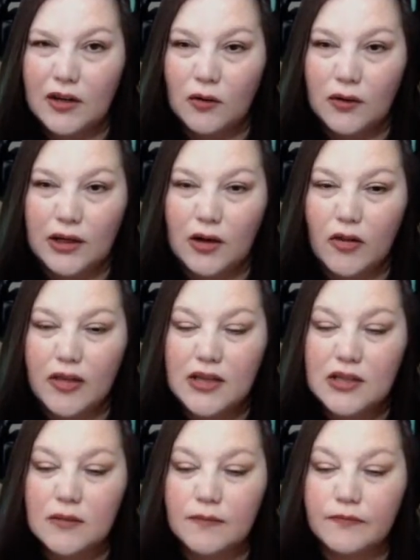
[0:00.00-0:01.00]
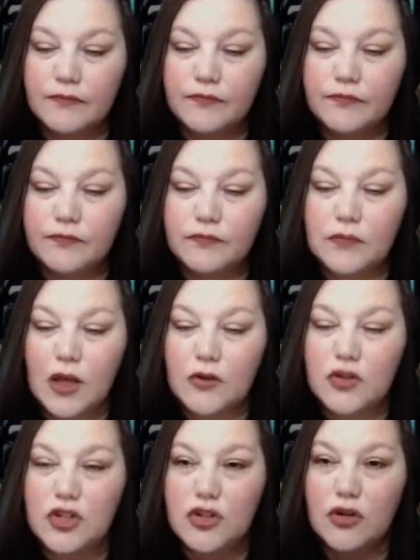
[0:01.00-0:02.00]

I don't need all these. I was